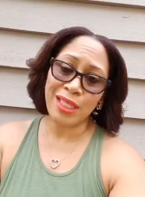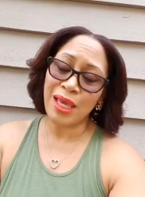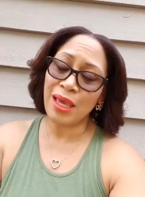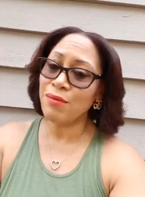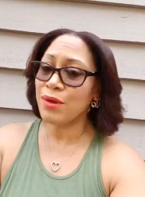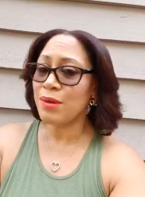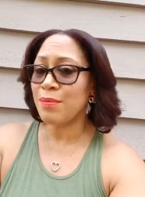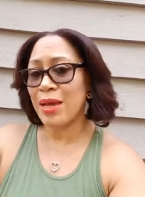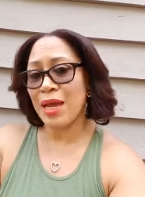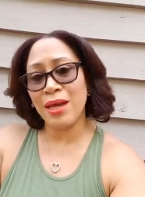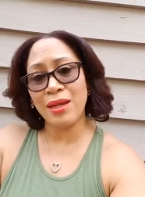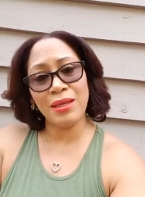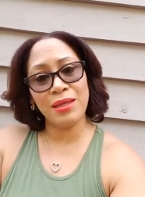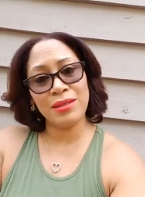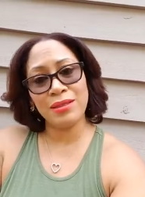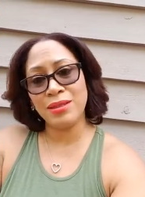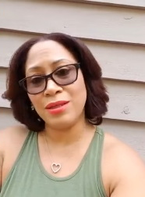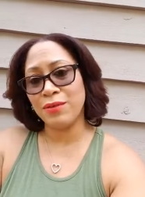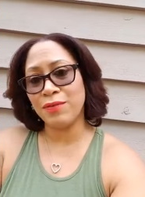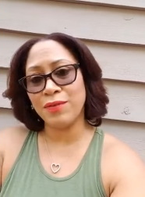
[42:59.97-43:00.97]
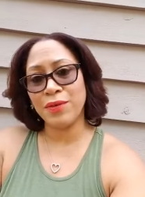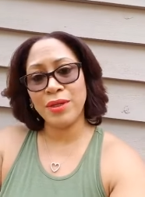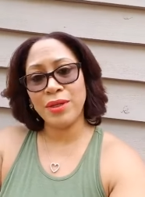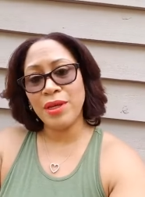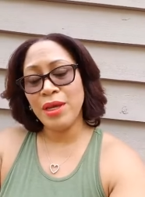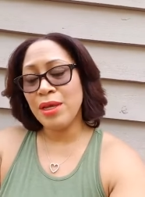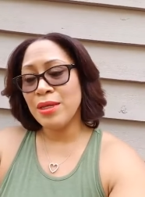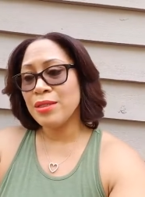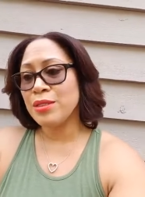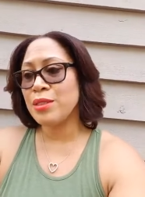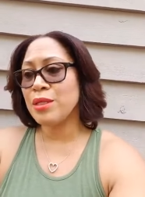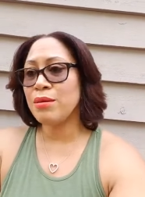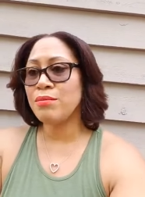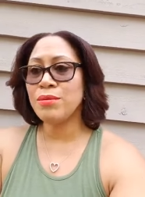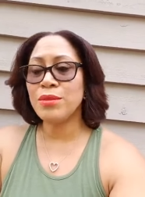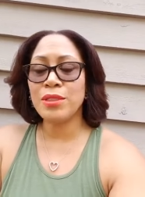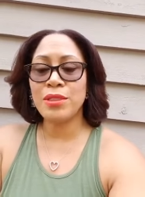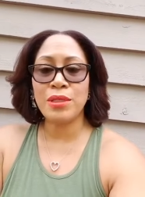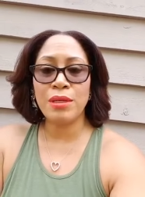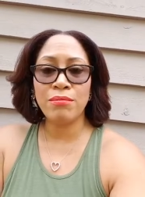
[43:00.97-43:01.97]
Everybody is different.
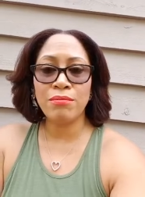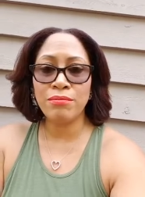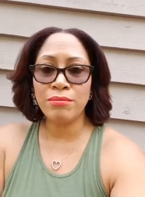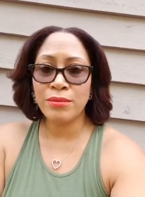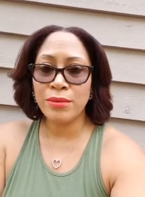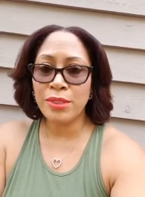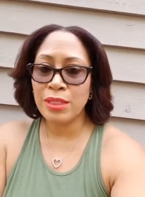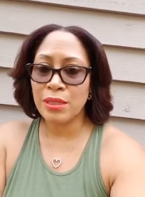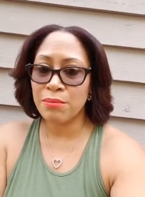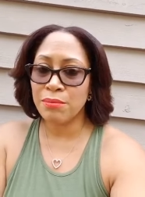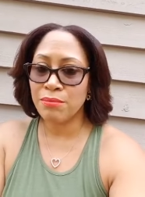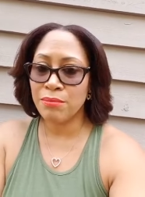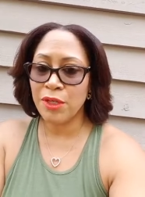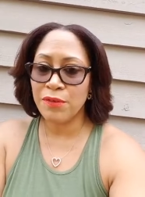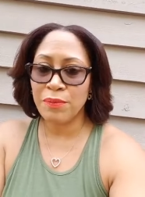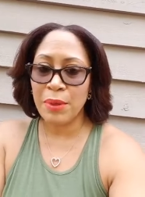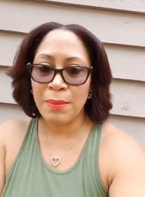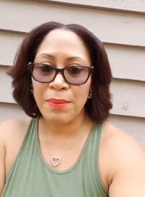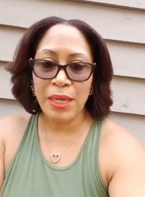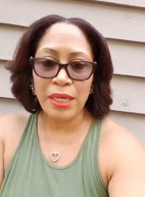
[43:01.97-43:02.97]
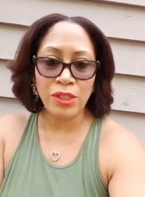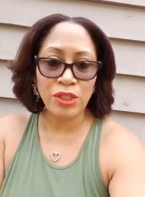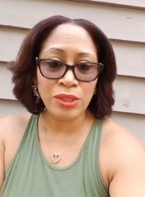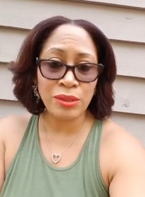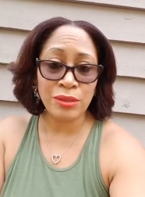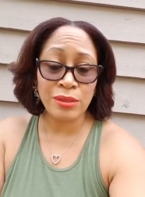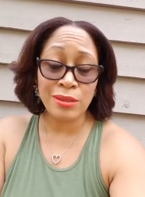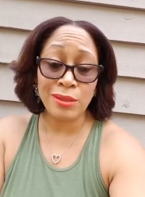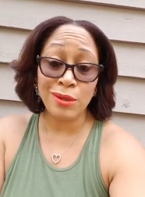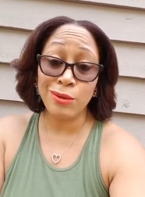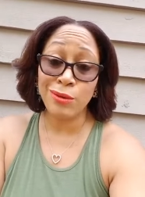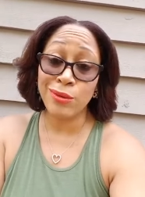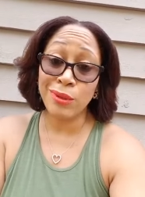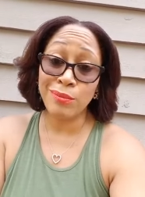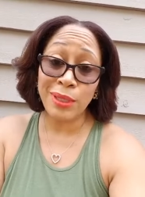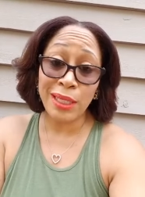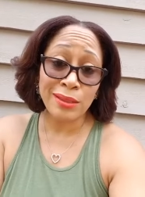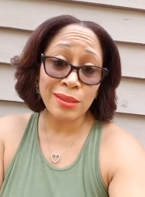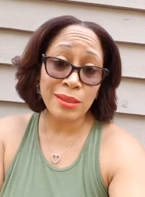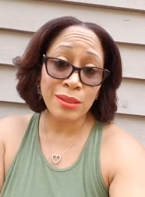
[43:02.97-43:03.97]
Some some some of my patients are on
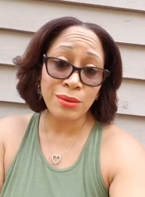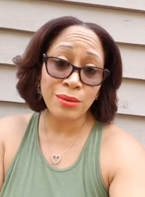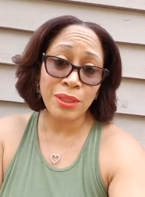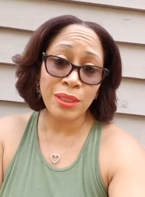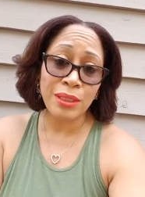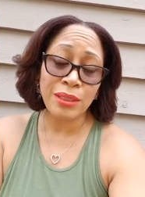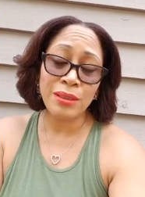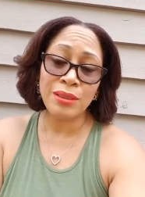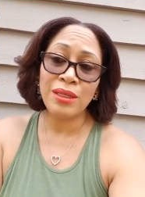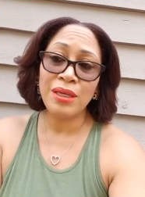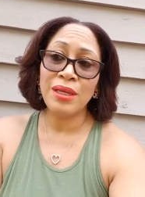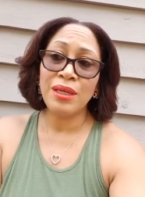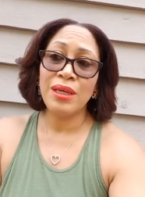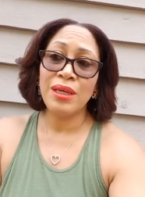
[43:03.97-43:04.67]
melatonin